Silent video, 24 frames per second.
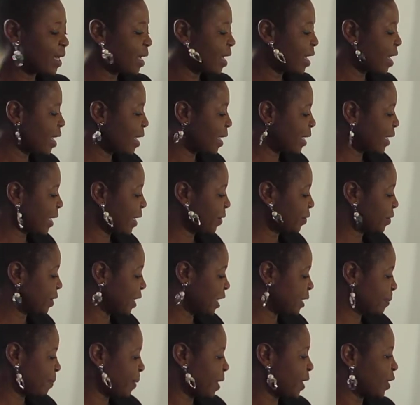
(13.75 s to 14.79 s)
Uh, and I was
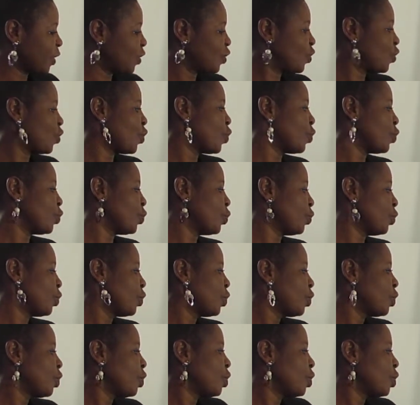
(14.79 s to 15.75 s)
explaining to you,